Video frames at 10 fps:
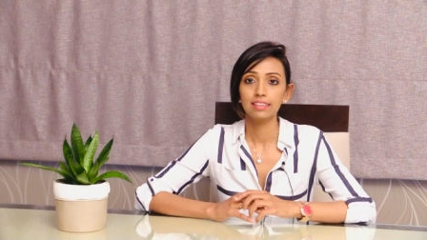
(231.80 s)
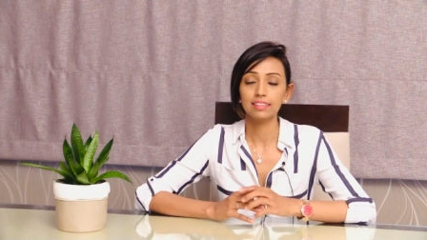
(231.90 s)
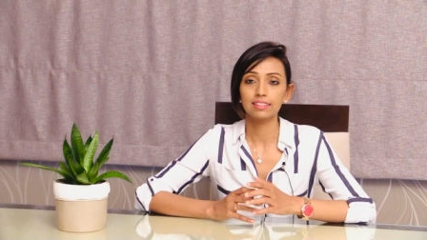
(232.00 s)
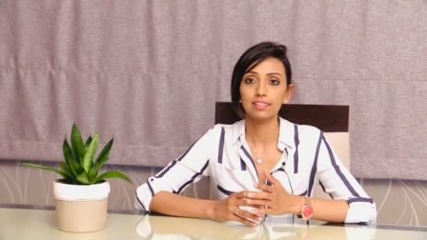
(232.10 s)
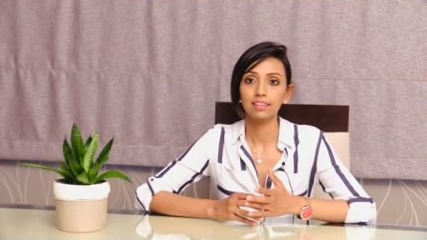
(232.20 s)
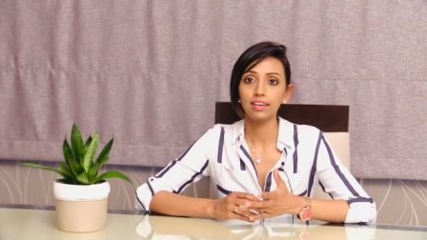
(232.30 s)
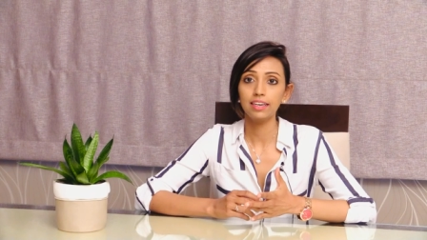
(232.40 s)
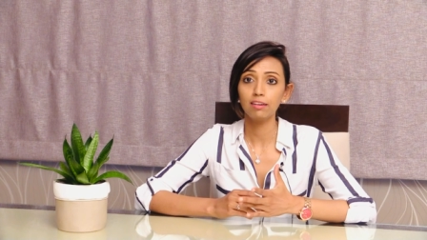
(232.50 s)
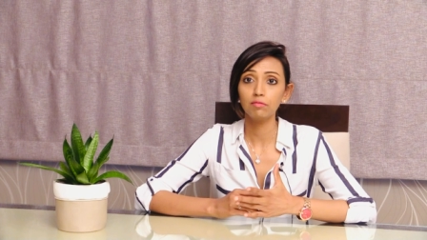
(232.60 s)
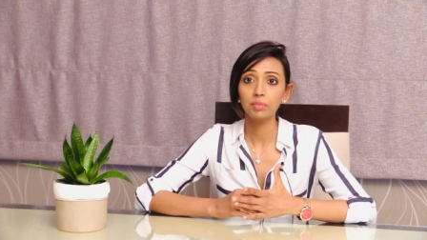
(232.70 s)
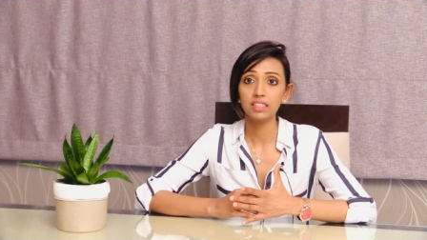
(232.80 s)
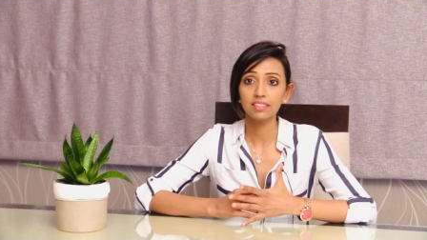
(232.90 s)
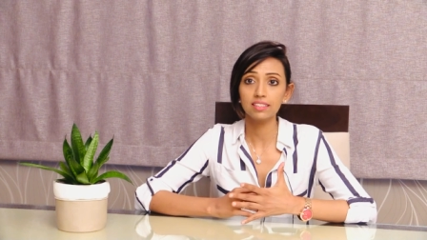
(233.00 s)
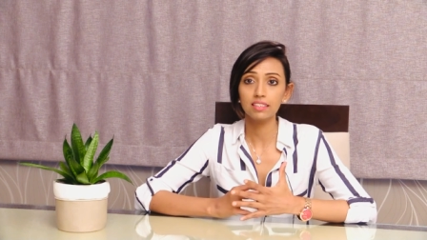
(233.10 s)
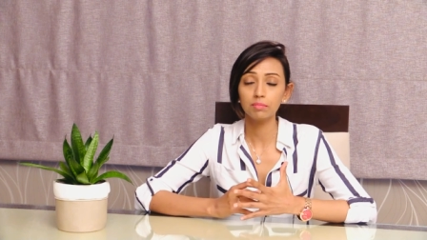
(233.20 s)
Yes, I have
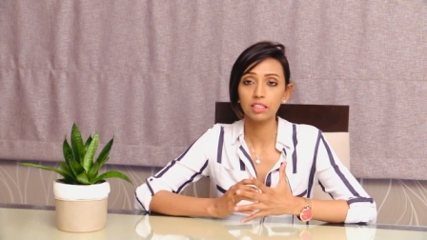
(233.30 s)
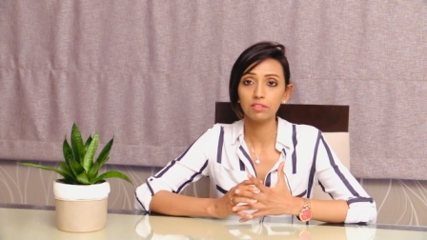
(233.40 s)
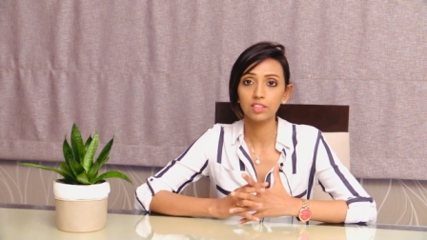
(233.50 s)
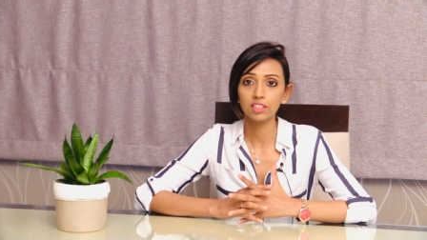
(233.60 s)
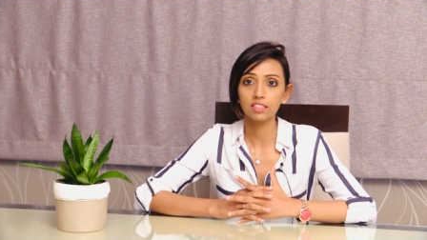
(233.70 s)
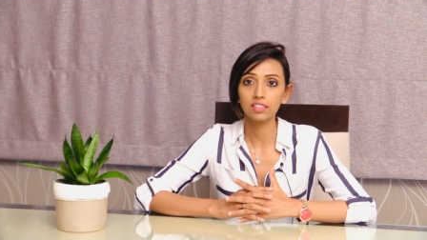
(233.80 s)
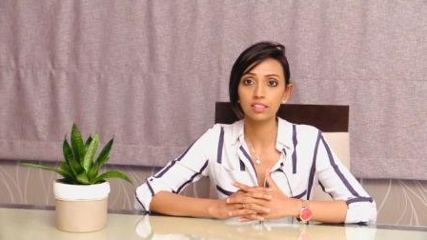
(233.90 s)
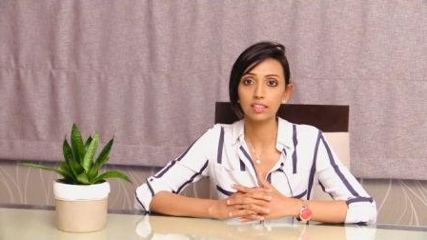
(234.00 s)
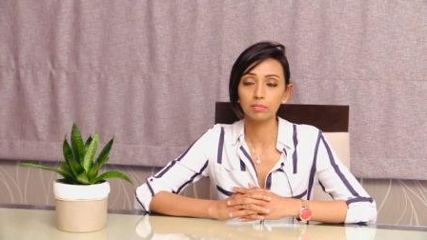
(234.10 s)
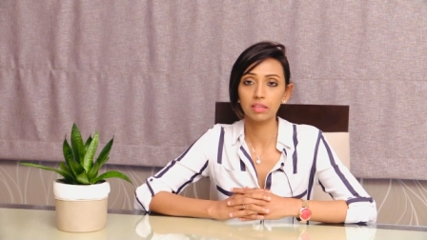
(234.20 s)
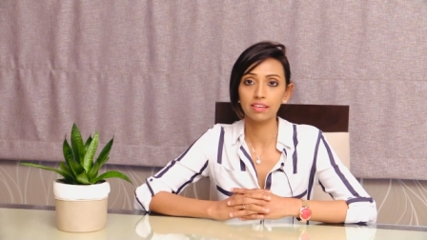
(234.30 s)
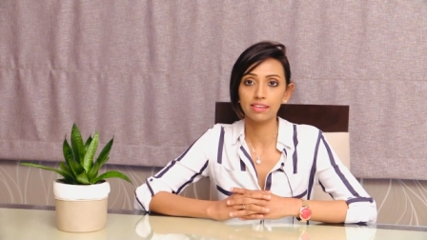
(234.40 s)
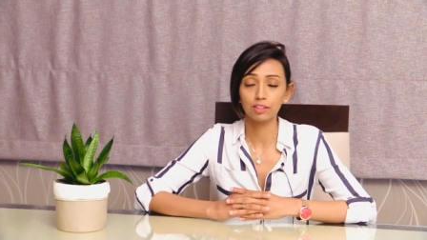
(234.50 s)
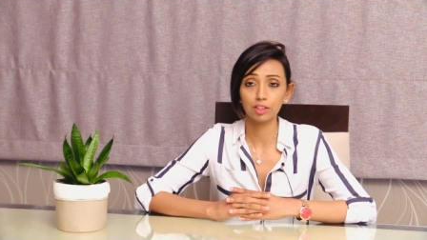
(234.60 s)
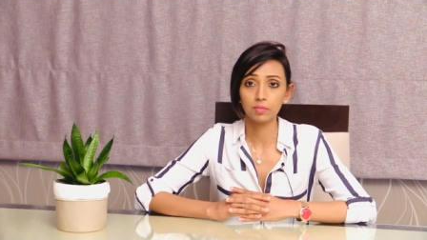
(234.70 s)
personally benefited in my
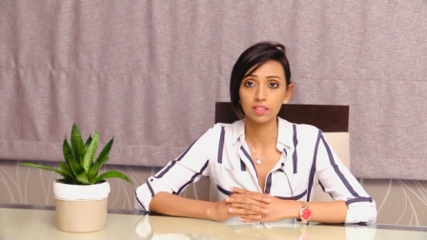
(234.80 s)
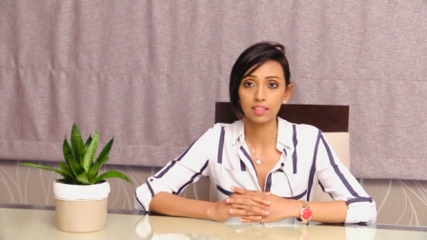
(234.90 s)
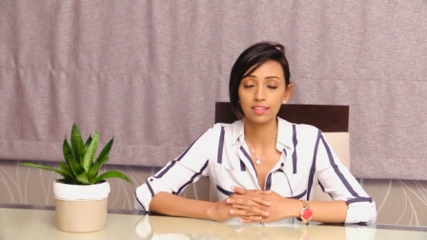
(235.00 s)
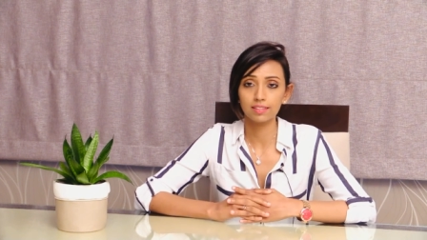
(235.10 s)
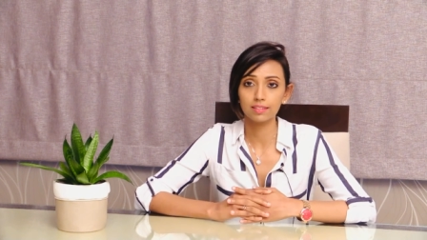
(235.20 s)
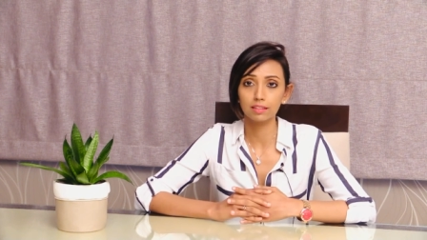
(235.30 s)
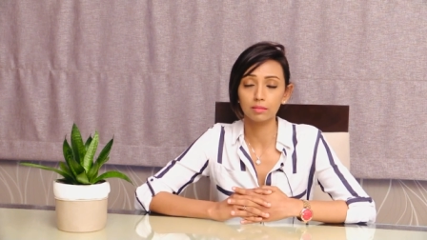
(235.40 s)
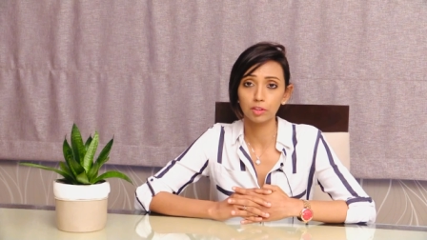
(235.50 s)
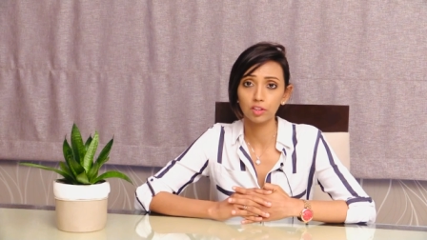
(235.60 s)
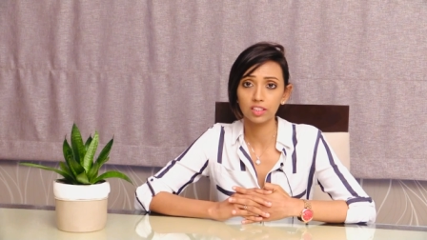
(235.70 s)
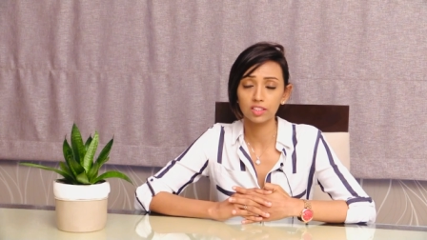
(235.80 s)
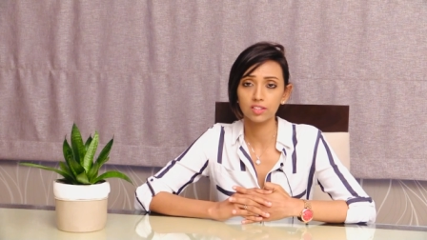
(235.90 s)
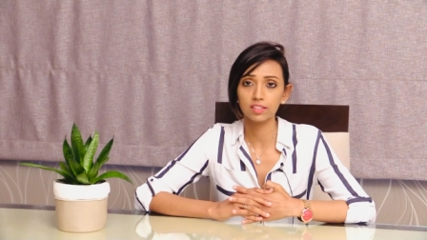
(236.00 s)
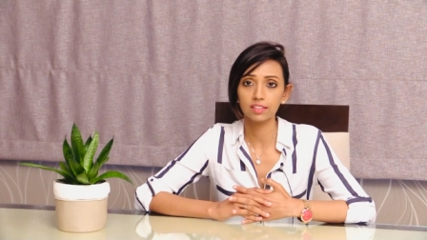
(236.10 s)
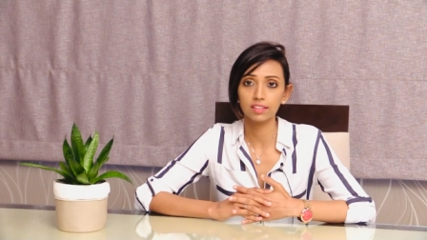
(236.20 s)
leadership skills,
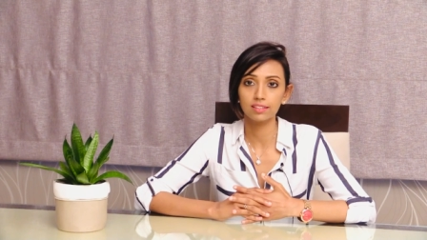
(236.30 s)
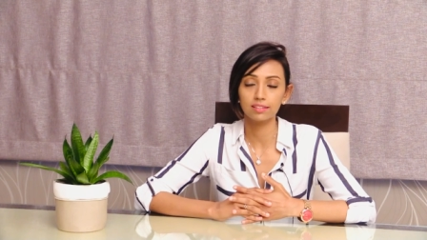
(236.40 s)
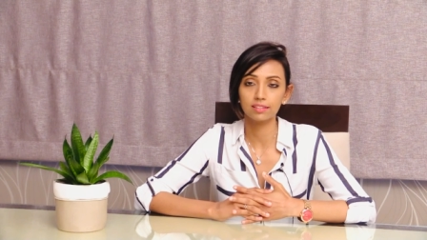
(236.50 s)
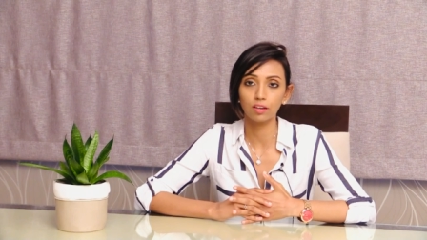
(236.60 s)
communication skills,